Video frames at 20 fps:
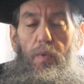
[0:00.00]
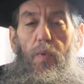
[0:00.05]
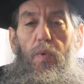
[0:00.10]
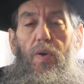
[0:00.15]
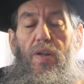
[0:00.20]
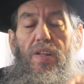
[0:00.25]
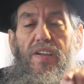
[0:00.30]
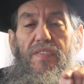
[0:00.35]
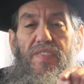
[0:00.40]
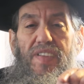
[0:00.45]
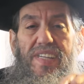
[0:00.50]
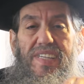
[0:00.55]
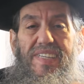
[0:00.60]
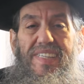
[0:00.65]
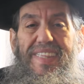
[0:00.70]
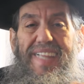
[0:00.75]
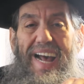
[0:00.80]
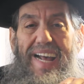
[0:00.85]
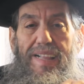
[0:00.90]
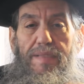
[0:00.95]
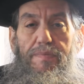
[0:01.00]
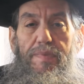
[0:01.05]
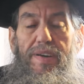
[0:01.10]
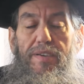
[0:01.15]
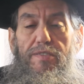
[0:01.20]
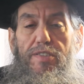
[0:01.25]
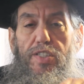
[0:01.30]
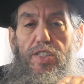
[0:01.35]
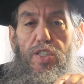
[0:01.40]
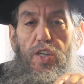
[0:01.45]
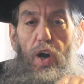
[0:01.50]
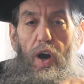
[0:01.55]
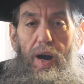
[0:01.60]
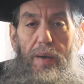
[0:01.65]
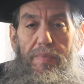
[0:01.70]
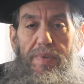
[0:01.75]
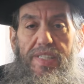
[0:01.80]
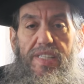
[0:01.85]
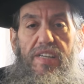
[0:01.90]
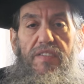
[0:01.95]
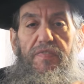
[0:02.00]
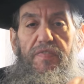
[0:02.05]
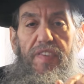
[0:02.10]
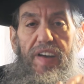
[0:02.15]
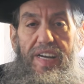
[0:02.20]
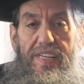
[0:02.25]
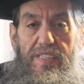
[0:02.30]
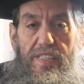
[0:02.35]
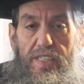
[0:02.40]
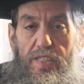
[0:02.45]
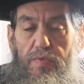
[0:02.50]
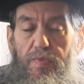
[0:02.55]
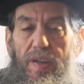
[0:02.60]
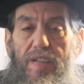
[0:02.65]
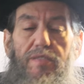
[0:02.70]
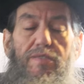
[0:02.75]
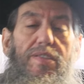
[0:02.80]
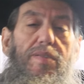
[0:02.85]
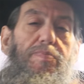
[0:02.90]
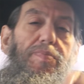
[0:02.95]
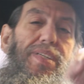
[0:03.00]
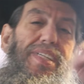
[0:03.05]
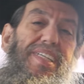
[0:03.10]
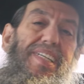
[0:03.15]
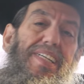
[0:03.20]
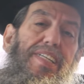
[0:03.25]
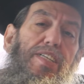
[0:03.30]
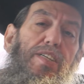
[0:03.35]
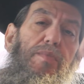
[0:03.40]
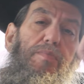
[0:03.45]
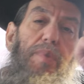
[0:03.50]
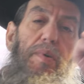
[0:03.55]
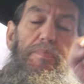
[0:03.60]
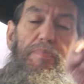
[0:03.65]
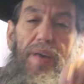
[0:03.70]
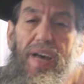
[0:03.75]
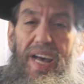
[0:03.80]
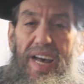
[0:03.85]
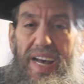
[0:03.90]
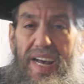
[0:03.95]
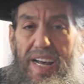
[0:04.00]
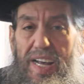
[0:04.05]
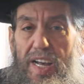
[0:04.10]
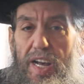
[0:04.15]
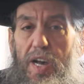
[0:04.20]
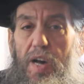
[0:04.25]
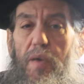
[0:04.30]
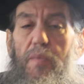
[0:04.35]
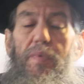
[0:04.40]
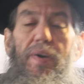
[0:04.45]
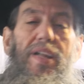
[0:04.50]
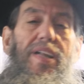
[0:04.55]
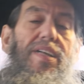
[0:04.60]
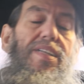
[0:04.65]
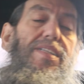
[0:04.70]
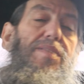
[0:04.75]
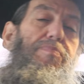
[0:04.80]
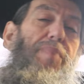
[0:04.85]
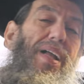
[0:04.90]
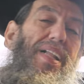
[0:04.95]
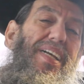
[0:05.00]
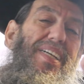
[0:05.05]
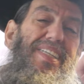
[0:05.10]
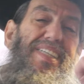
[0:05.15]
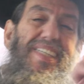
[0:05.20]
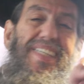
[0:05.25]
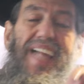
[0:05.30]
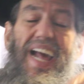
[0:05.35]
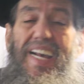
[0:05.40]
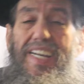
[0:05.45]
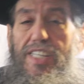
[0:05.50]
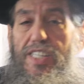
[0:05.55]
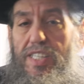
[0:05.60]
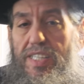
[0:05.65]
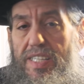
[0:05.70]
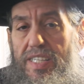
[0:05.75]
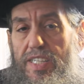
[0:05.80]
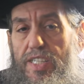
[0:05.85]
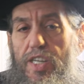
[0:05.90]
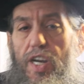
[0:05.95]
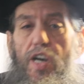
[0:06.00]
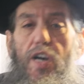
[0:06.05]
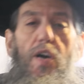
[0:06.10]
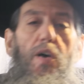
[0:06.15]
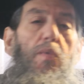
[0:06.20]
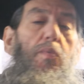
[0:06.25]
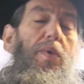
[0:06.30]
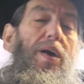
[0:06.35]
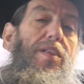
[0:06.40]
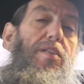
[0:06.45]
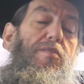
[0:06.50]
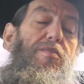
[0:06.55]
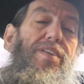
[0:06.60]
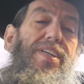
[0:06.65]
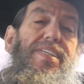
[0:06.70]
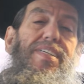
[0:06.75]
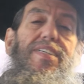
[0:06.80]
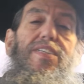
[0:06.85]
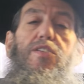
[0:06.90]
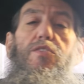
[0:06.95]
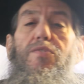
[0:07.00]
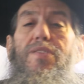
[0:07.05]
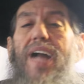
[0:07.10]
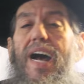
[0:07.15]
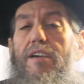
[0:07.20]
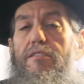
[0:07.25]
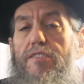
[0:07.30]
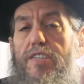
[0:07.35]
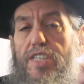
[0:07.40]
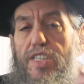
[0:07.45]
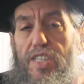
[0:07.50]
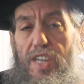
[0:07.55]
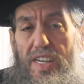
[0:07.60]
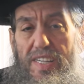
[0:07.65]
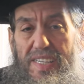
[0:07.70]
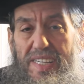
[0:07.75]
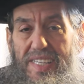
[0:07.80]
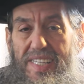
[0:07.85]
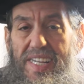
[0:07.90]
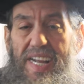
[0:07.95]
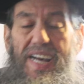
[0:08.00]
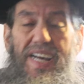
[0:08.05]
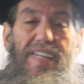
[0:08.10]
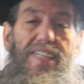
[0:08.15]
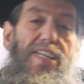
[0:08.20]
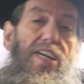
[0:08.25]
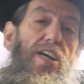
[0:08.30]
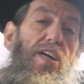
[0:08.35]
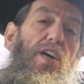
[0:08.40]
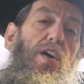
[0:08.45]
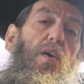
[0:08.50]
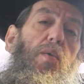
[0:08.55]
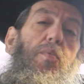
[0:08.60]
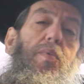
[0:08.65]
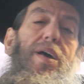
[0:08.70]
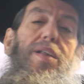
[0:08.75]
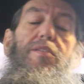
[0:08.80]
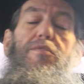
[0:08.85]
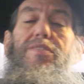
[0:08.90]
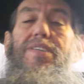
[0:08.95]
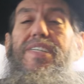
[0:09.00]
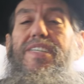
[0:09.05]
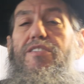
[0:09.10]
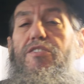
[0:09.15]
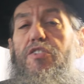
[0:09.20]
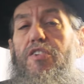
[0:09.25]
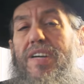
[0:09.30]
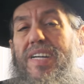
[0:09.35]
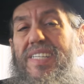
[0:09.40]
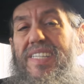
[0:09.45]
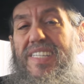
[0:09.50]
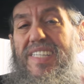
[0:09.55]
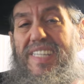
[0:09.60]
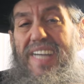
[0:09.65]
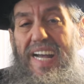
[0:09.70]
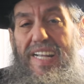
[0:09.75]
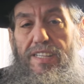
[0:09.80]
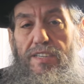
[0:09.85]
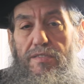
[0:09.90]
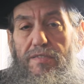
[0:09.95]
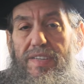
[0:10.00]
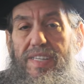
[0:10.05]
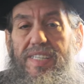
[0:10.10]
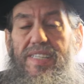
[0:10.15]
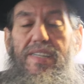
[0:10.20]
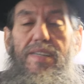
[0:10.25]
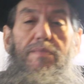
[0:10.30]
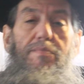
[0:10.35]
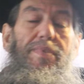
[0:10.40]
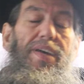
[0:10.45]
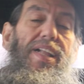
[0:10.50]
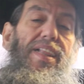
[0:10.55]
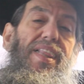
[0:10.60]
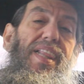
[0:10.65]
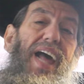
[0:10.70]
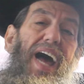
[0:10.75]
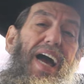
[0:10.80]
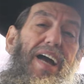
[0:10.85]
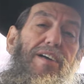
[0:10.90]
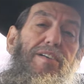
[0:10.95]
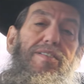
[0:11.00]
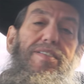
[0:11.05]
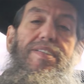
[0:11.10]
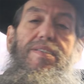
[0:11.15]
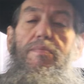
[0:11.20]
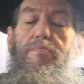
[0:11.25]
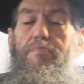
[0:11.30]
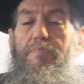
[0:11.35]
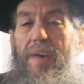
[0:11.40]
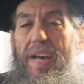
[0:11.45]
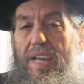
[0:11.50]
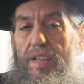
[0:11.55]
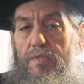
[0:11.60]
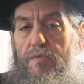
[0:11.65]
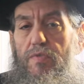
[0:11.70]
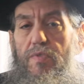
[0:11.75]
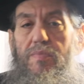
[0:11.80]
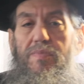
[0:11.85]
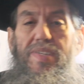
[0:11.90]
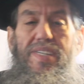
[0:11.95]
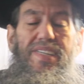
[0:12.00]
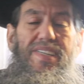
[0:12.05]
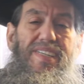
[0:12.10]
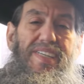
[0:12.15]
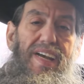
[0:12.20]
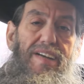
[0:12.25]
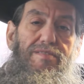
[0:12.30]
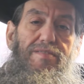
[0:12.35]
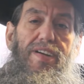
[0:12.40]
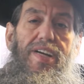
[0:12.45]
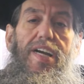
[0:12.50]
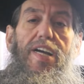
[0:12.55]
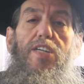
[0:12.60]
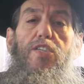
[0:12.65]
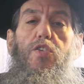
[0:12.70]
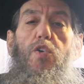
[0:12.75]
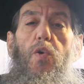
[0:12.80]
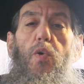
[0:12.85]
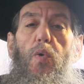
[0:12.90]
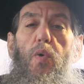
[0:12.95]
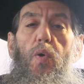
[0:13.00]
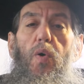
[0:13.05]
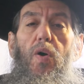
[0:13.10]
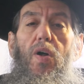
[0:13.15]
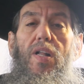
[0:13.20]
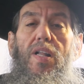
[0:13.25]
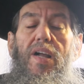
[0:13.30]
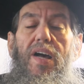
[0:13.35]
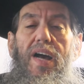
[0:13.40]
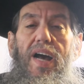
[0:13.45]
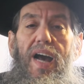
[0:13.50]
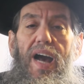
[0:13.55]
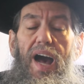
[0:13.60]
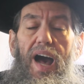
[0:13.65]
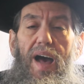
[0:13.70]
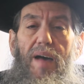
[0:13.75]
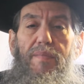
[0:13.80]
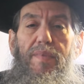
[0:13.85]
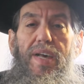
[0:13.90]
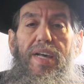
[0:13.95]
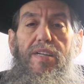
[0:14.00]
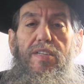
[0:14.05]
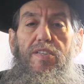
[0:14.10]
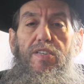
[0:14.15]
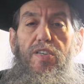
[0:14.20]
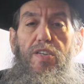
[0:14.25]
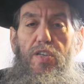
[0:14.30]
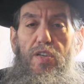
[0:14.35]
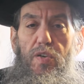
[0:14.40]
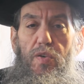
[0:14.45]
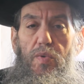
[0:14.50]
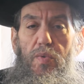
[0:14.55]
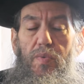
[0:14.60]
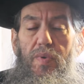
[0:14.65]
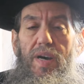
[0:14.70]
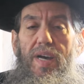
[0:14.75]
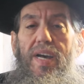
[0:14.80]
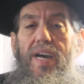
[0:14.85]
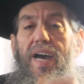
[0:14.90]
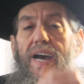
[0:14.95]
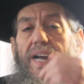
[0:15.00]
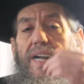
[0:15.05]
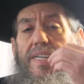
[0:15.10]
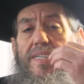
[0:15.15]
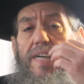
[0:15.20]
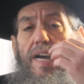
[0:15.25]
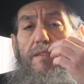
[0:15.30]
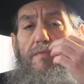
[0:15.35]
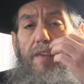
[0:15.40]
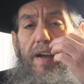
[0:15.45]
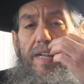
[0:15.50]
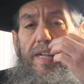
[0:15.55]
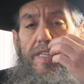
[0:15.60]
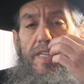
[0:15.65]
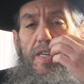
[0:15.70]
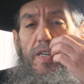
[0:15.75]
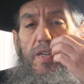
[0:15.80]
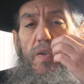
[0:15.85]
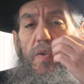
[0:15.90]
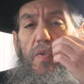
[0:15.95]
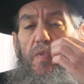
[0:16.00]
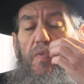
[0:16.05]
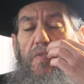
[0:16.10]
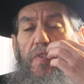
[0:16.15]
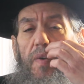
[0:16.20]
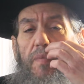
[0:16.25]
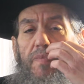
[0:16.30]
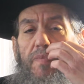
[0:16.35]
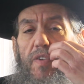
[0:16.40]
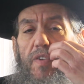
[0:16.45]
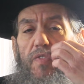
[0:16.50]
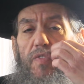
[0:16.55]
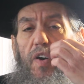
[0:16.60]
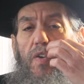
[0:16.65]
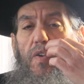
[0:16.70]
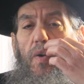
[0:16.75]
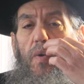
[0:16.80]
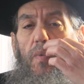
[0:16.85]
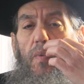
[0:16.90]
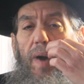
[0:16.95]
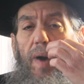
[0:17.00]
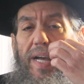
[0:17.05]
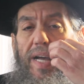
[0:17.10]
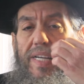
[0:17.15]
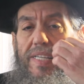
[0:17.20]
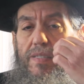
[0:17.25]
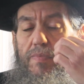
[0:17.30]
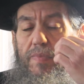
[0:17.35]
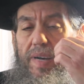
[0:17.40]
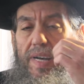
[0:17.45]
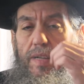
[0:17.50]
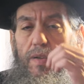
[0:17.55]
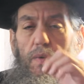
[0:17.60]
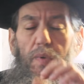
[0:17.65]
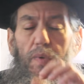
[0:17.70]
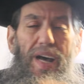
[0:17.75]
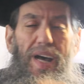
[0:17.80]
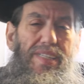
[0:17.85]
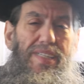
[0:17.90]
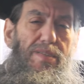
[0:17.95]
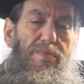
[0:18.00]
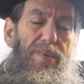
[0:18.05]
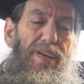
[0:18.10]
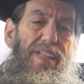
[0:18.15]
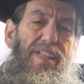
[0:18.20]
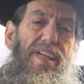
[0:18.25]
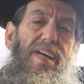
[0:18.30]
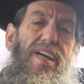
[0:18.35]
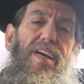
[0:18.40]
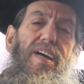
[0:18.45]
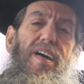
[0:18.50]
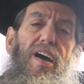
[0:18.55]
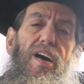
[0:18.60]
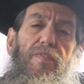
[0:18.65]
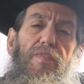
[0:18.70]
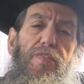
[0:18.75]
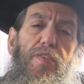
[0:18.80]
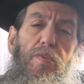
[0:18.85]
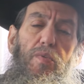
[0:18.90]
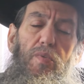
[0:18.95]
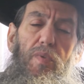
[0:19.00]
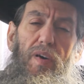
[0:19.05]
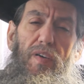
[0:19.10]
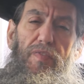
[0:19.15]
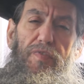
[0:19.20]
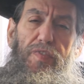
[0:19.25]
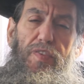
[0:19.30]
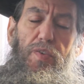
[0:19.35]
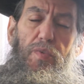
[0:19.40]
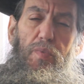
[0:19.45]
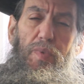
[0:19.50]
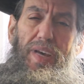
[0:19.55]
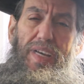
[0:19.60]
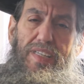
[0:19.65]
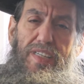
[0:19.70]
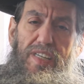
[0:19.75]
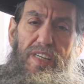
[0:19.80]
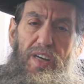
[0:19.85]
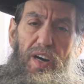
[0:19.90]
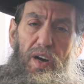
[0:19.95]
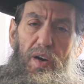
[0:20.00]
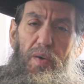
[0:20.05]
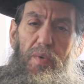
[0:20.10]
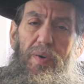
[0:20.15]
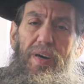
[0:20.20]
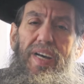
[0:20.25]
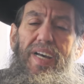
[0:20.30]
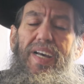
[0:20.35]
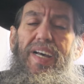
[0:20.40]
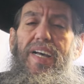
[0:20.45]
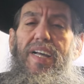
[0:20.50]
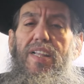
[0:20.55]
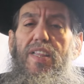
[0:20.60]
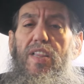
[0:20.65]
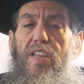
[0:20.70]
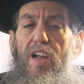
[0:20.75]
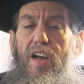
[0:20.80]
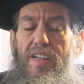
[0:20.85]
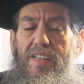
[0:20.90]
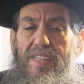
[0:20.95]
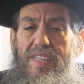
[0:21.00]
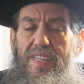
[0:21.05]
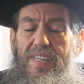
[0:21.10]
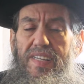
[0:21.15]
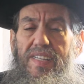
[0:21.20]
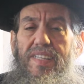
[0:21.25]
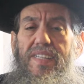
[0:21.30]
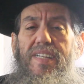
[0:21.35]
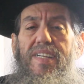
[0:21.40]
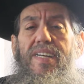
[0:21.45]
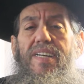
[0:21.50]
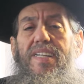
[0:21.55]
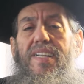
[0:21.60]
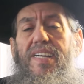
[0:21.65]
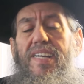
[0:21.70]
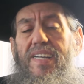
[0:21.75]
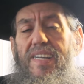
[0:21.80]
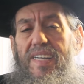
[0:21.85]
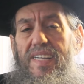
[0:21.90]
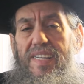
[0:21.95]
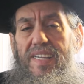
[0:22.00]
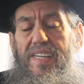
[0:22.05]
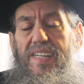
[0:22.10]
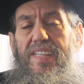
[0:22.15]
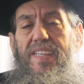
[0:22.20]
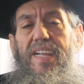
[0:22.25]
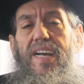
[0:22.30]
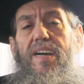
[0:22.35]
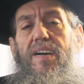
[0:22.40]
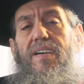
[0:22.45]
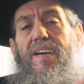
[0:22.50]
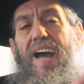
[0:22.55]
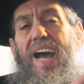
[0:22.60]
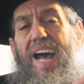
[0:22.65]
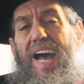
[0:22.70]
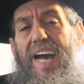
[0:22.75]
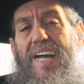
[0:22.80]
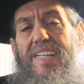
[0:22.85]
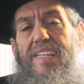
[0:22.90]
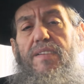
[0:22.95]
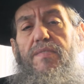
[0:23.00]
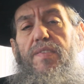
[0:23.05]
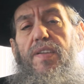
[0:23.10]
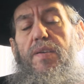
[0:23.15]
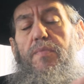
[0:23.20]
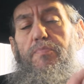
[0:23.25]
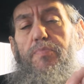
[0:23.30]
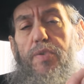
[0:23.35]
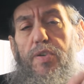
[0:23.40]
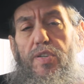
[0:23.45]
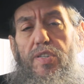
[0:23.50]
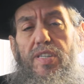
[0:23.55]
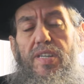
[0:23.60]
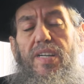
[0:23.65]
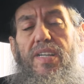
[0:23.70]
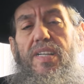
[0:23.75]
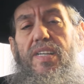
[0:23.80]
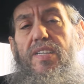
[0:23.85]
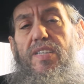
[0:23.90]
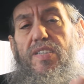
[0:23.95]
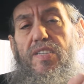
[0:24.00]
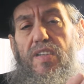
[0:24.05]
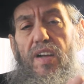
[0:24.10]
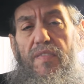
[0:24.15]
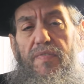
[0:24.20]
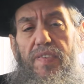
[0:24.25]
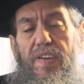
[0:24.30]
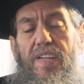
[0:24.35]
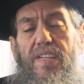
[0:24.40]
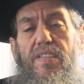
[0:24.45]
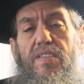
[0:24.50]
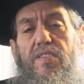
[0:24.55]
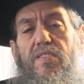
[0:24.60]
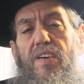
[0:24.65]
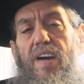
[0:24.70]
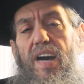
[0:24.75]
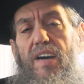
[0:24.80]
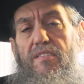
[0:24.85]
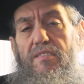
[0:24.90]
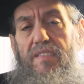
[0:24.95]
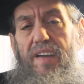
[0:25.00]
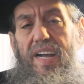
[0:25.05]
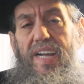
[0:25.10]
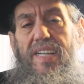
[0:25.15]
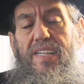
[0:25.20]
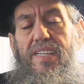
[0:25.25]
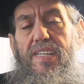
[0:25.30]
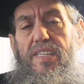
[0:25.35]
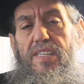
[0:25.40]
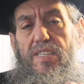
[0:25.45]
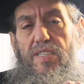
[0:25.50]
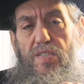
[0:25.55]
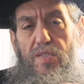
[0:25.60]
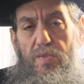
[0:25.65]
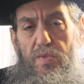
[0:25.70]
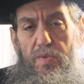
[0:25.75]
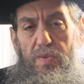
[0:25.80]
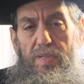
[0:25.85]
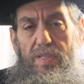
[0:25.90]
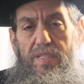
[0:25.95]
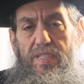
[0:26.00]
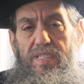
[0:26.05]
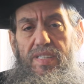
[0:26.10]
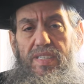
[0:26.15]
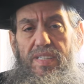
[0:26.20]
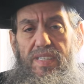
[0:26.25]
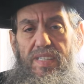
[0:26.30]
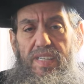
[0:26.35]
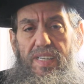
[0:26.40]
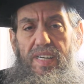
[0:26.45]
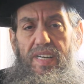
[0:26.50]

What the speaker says: All of this nightmarish garbage affects us, whether it's mitzitza b'peh, whether it's molestations, whether it's do not resuscitate, whether it's transgenderism and lockers and bathrooms, etc. It's all coming to you. And as I read to you from Devorah Waxman, a few weeks ago in London, in England, they are actively pushing this stuff into Haredi schools.